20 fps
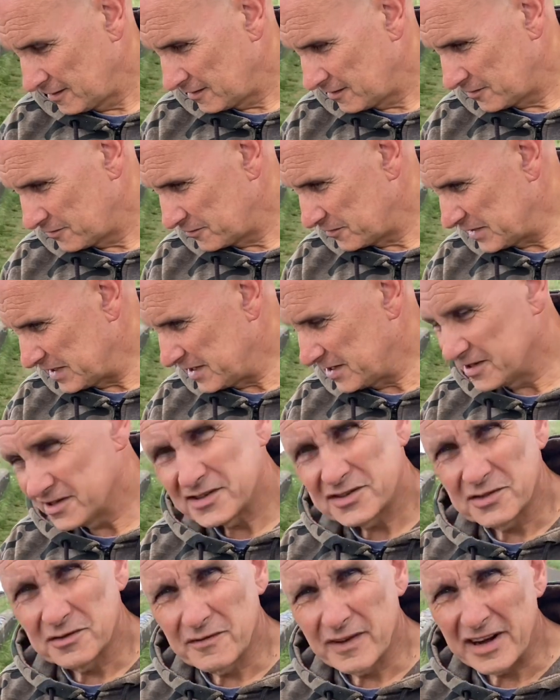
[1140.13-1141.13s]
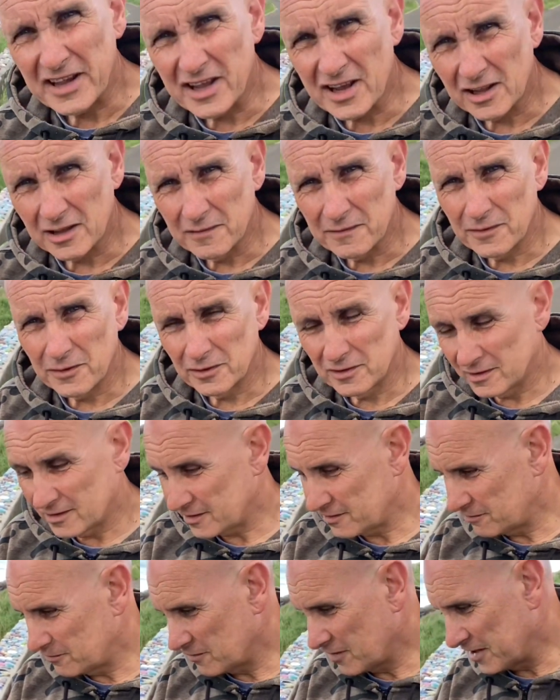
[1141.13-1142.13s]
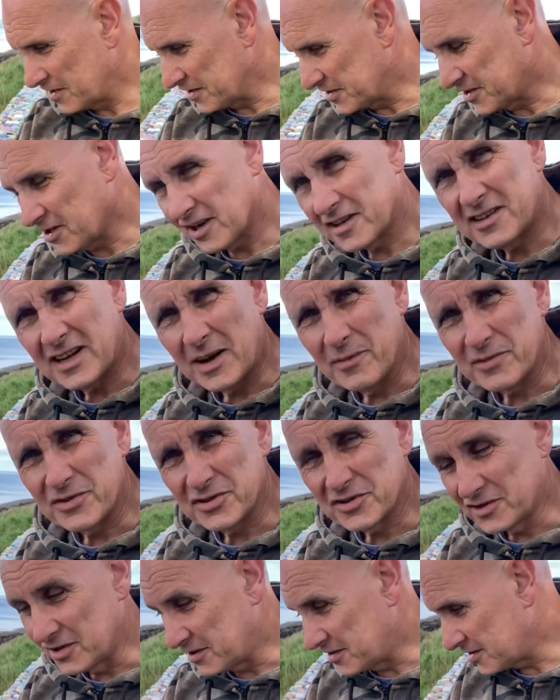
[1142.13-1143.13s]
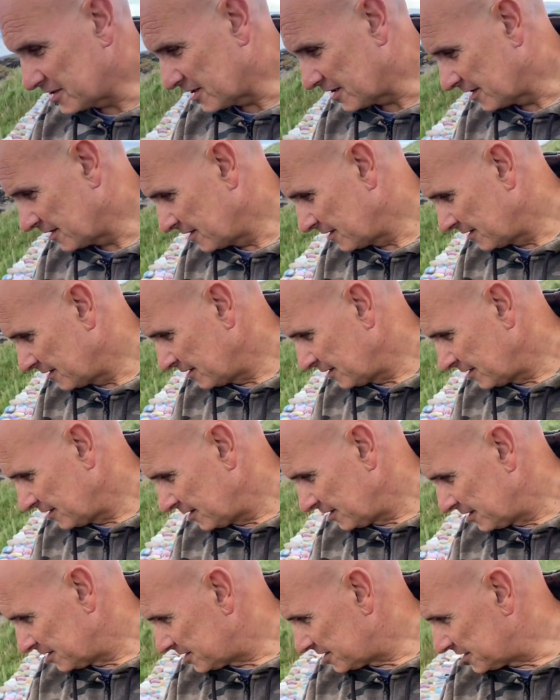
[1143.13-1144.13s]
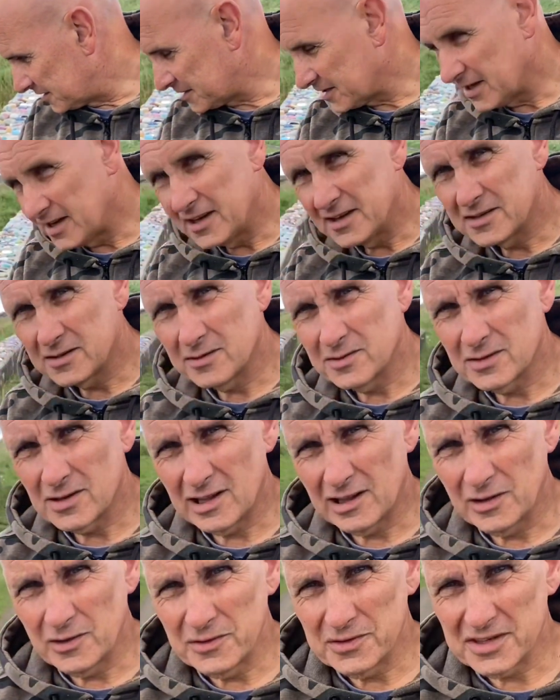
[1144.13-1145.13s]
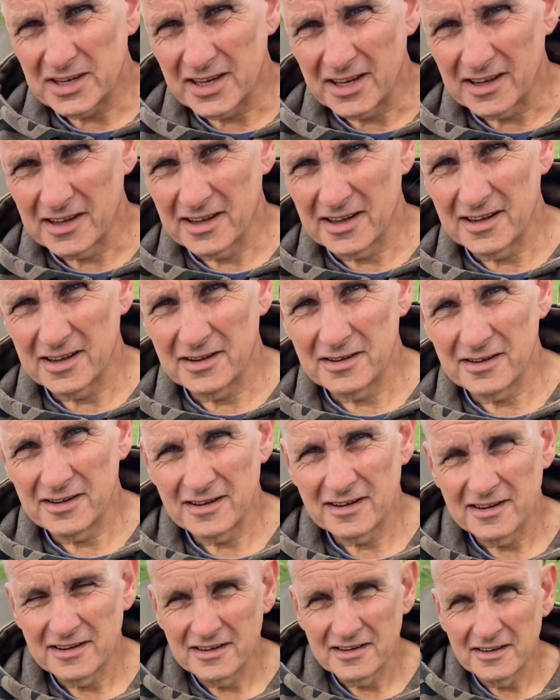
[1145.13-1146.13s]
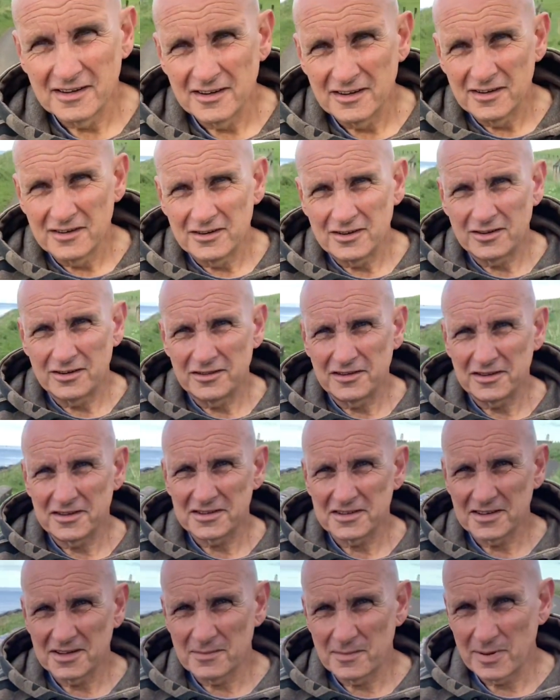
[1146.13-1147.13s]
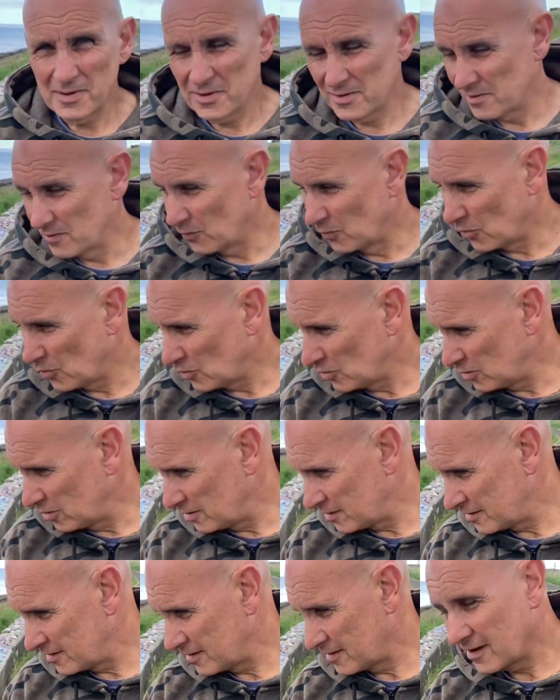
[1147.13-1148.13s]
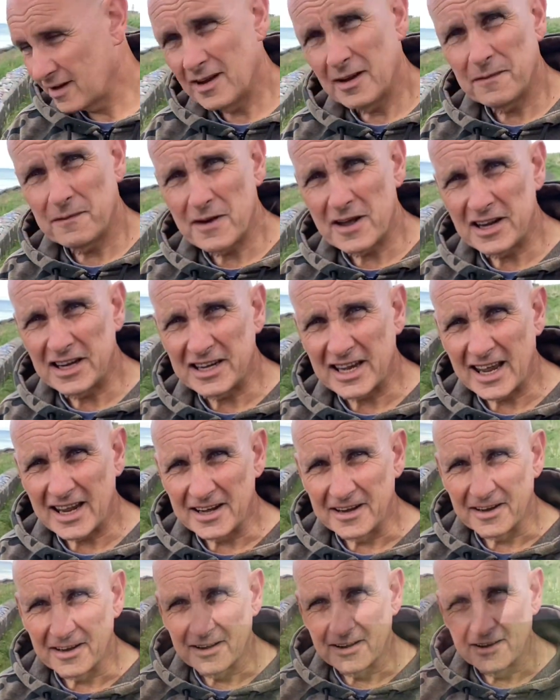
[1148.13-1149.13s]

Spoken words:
They're all here, still very colourful, and they're all kind of stuck down, which is good to see. So there's loads here on this wall at Ferryden.